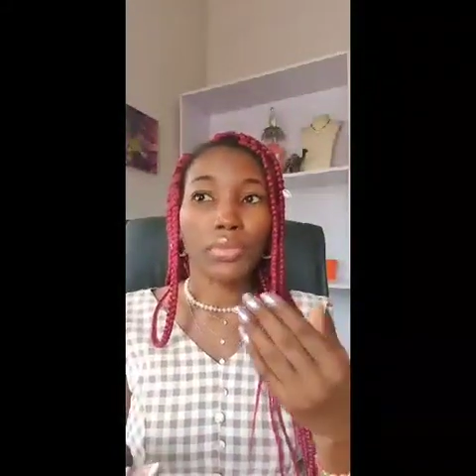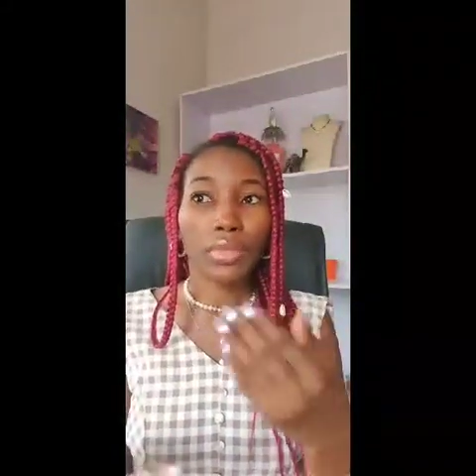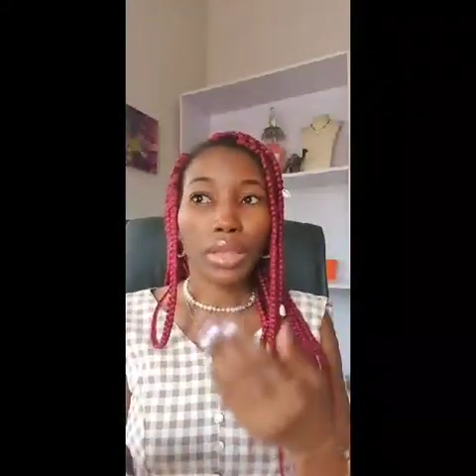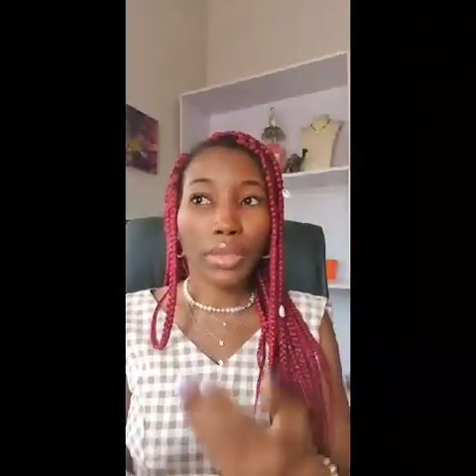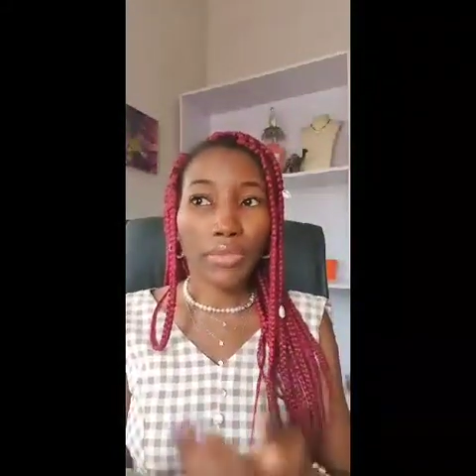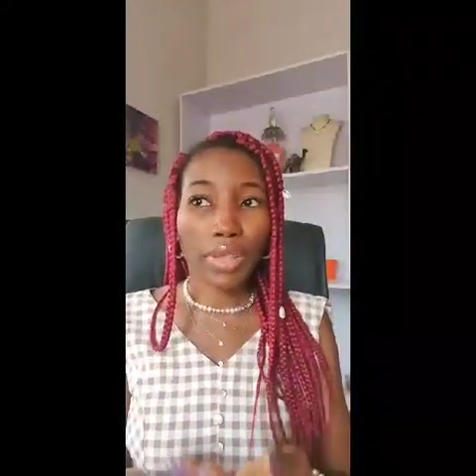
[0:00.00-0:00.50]

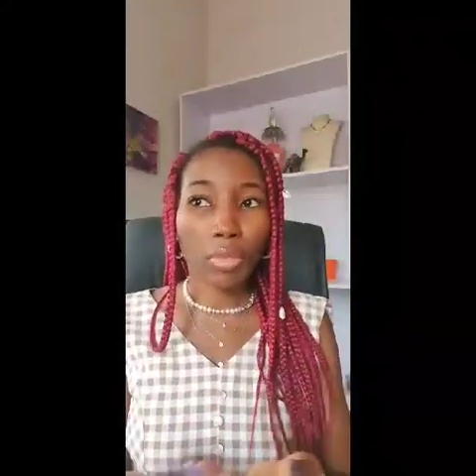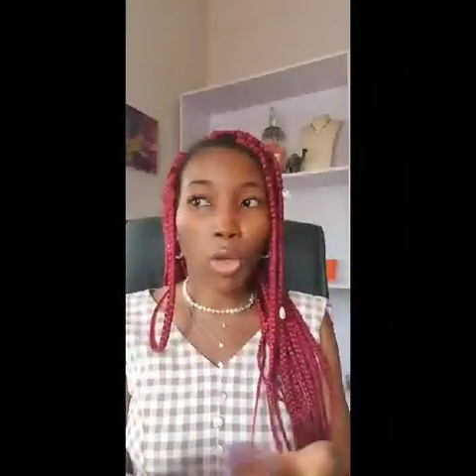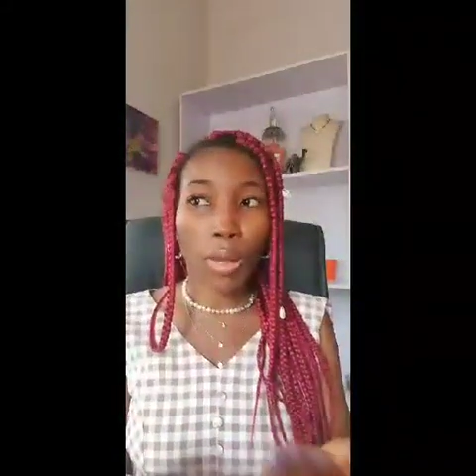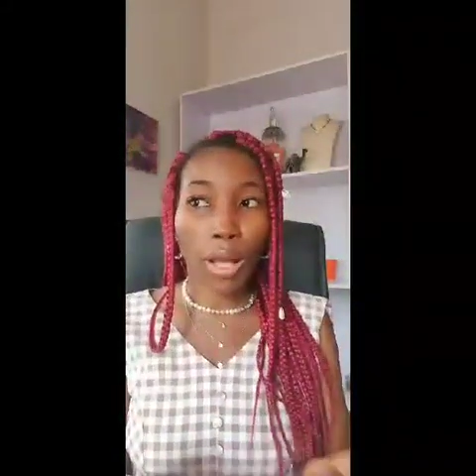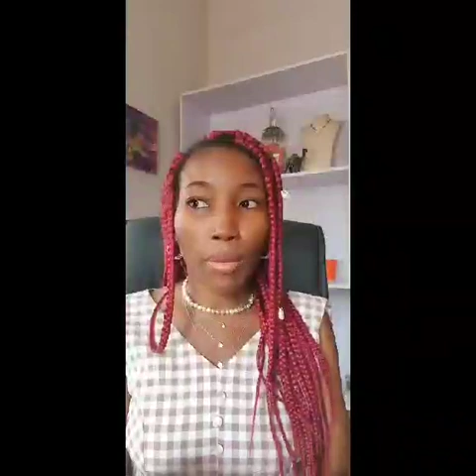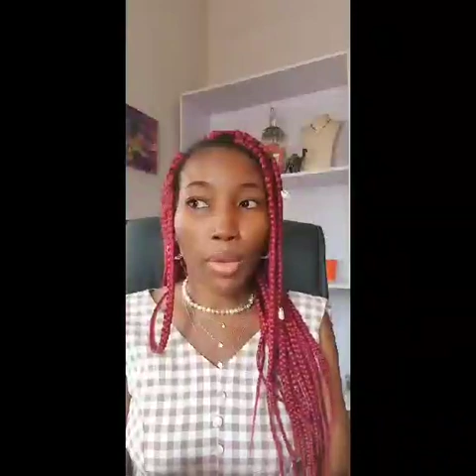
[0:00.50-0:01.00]
leave
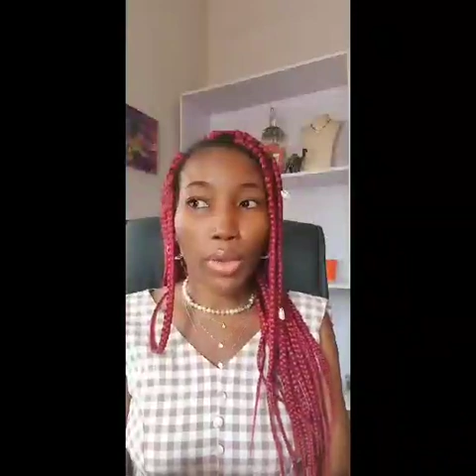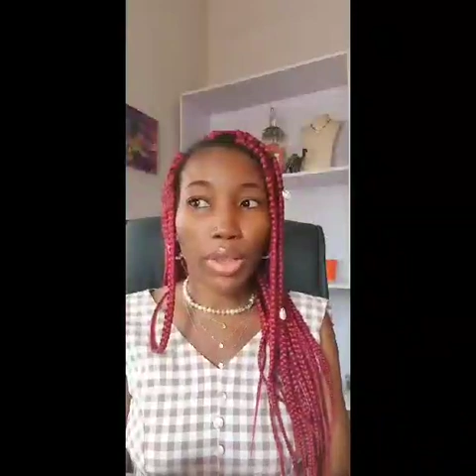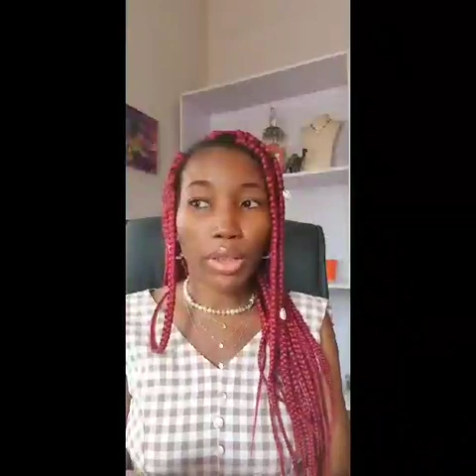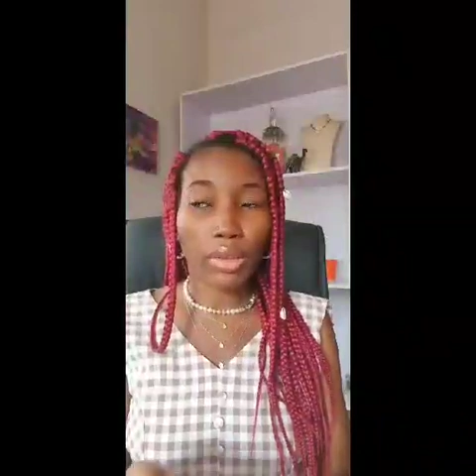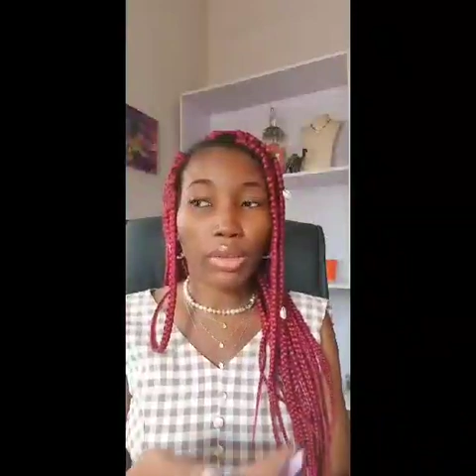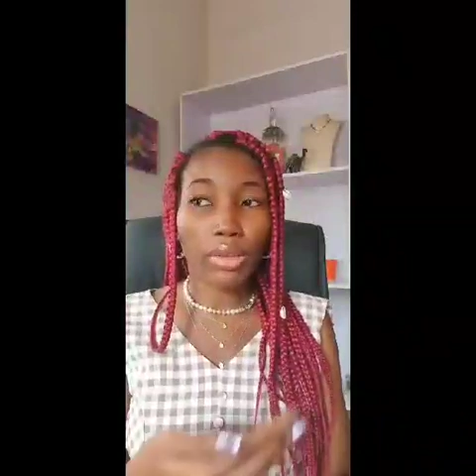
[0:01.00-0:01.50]
small palm
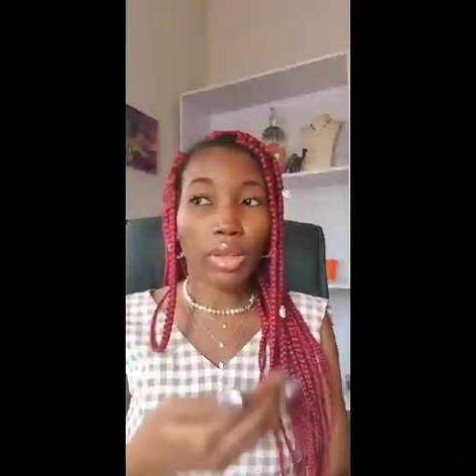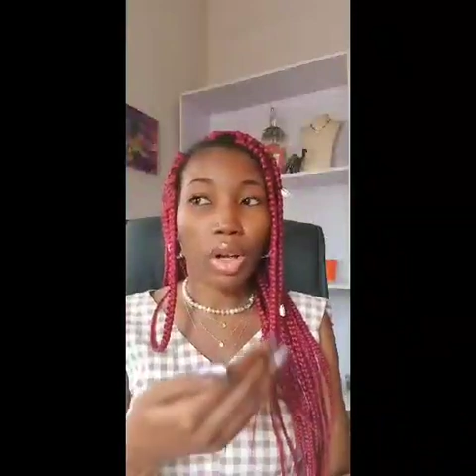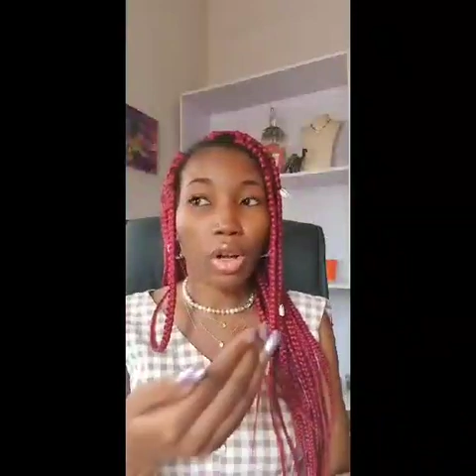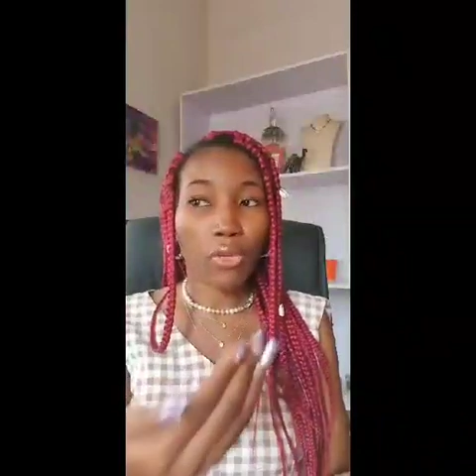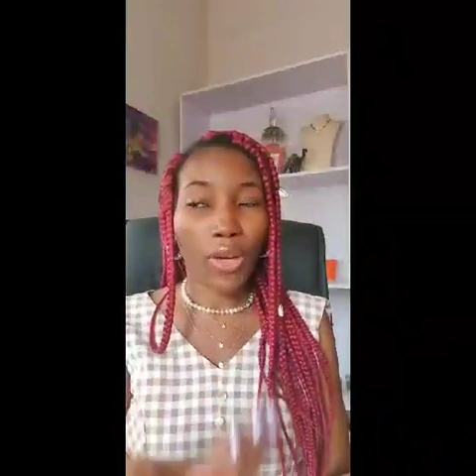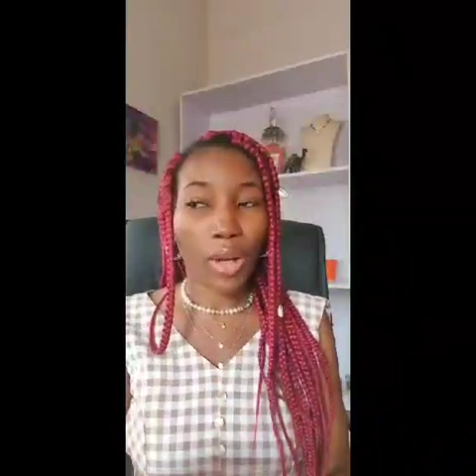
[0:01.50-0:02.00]
oil,
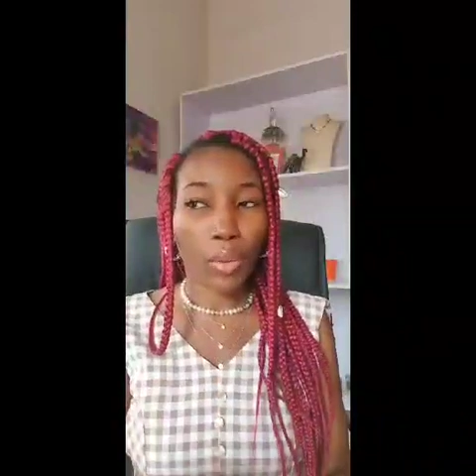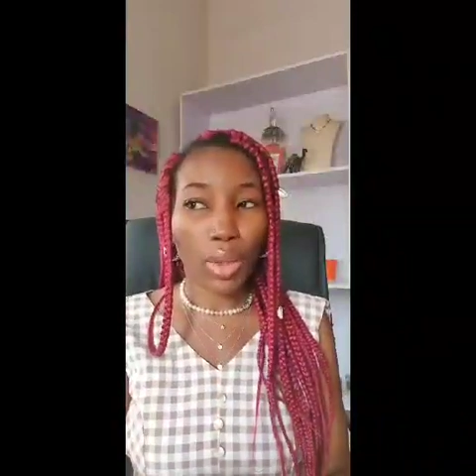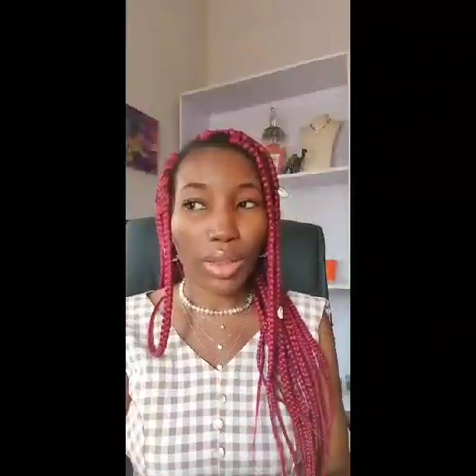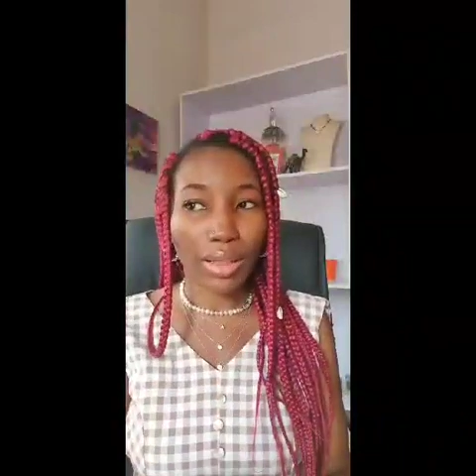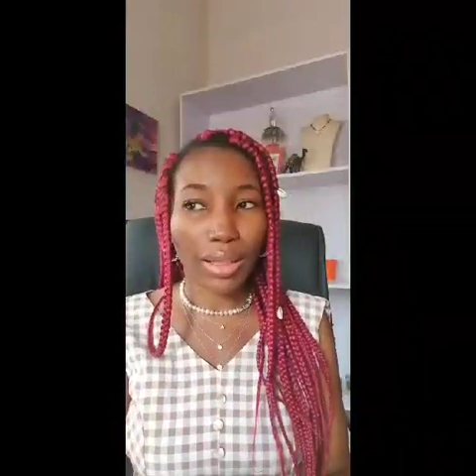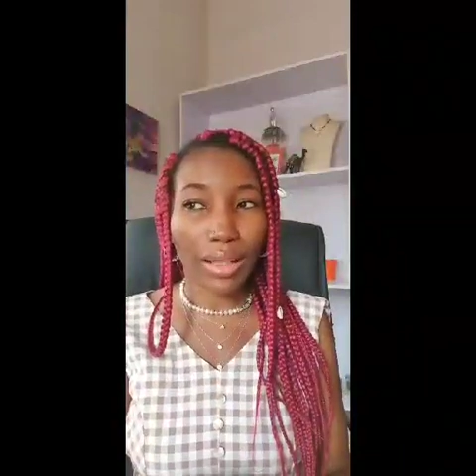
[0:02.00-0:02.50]
offer
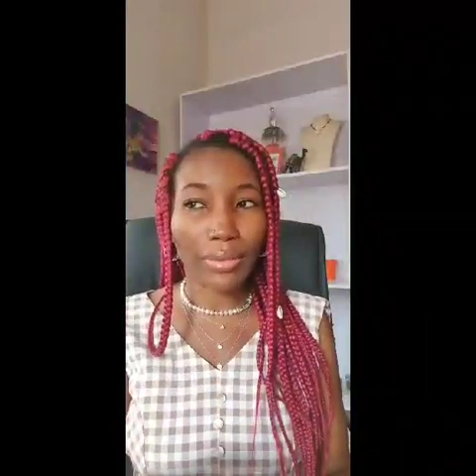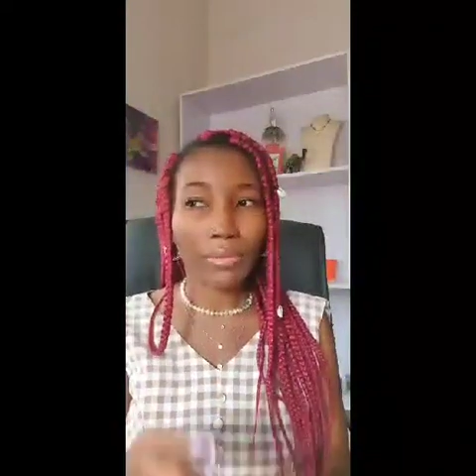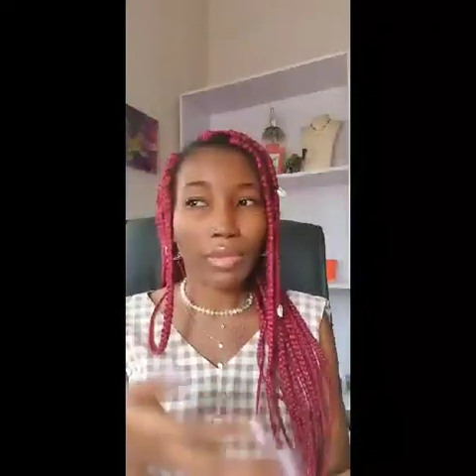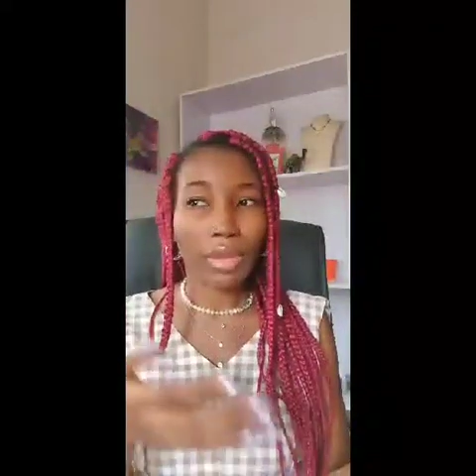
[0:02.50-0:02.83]
water,